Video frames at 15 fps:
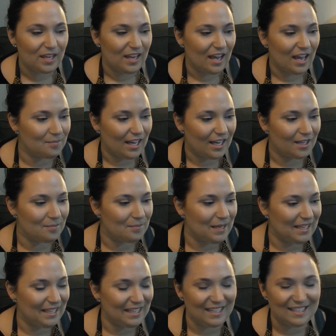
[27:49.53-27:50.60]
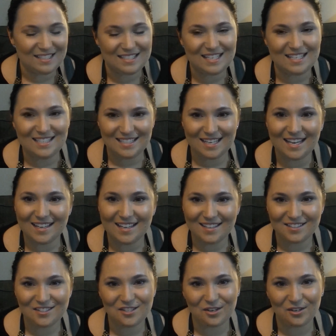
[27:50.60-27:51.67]
And yeah,
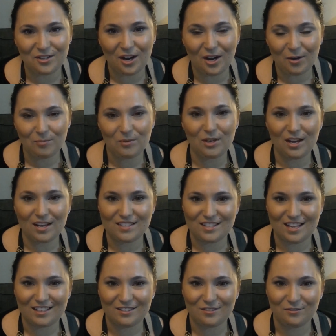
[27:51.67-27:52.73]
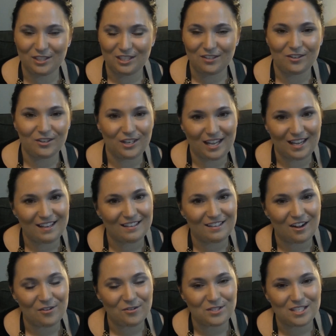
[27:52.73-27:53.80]
so I hope you guys liked the video and I'll
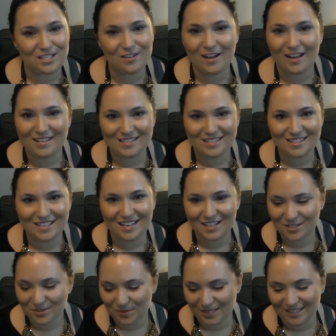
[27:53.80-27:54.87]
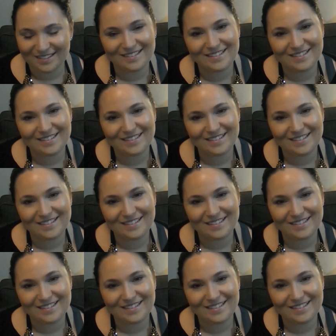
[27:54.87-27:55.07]
see you guys in the next one.